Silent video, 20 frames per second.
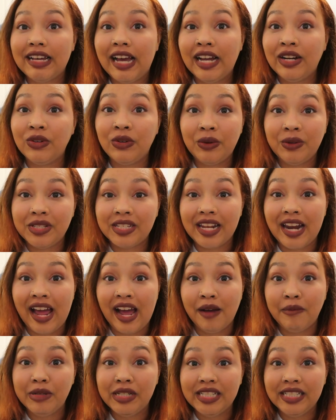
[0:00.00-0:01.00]
I don't know what's gonna
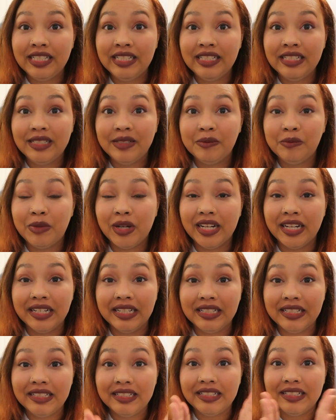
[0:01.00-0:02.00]
happen, but
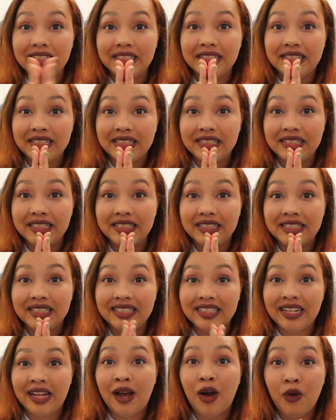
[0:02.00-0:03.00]

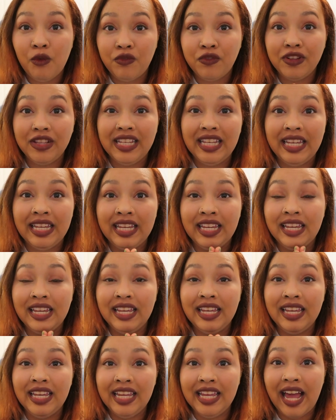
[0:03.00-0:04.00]

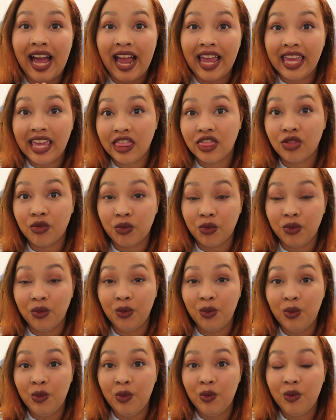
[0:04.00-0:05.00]
hopefully I get
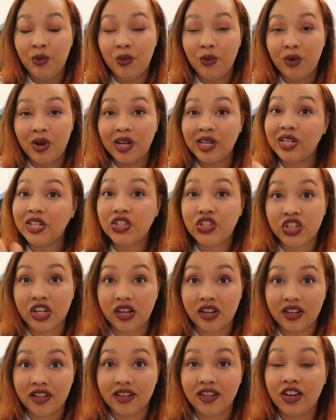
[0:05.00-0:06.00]
through a good
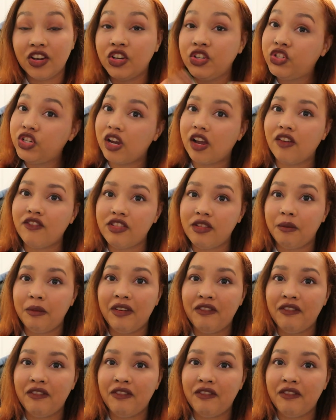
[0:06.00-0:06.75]
chunk of them.